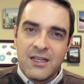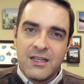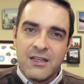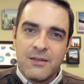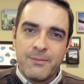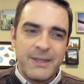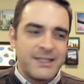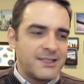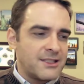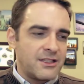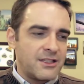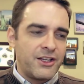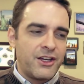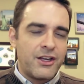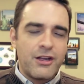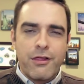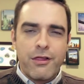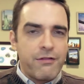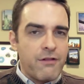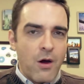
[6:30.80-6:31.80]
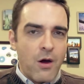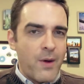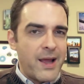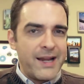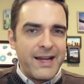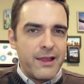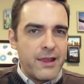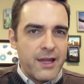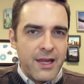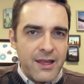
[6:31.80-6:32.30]
basically you could throw
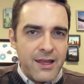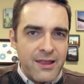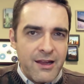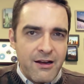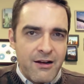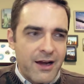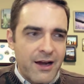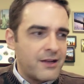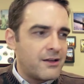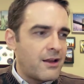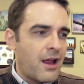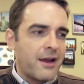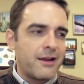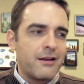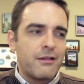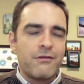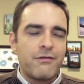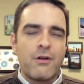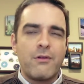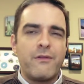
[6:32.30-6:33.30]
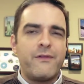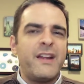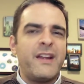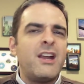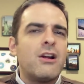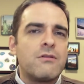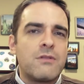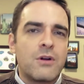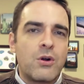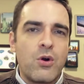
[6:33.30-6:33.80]
anything in there. I could I could throw video
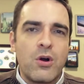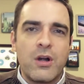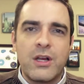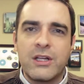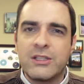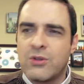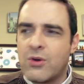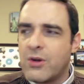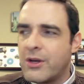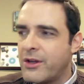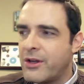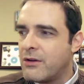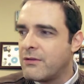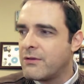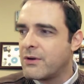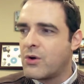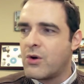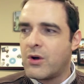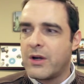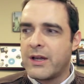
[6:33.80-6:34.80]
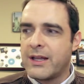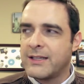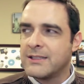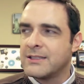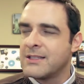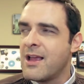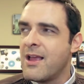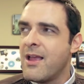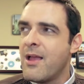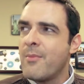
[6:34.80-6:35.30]
recordings, audio recordings,
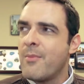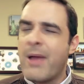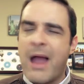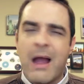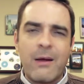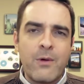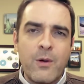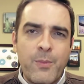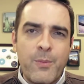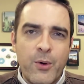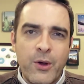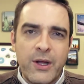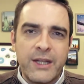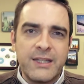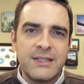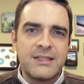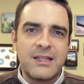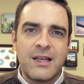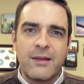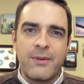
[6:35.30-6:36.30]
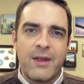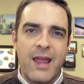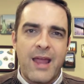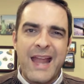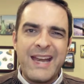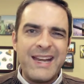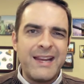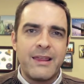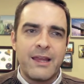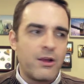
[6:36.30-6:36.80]
PowerPoints, I mean
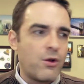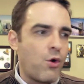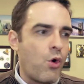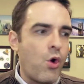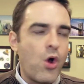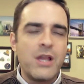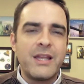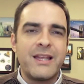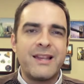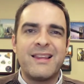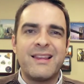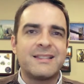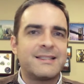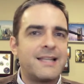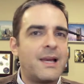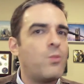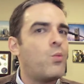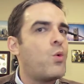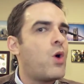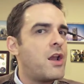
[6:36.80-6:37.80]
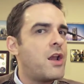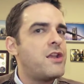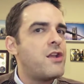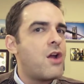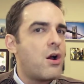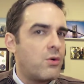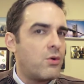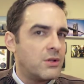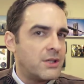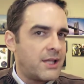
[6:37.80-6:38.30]
anything, all in the same one
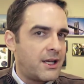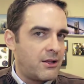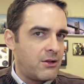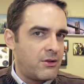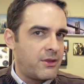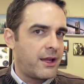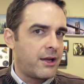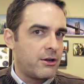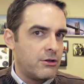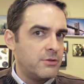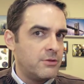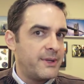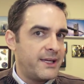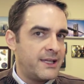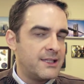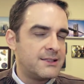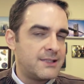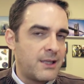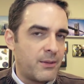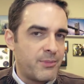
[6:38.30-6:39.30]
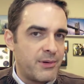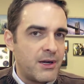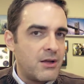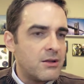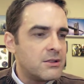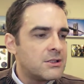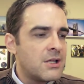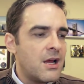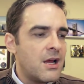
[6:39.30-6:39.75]
note, let alone they could be in separate notes.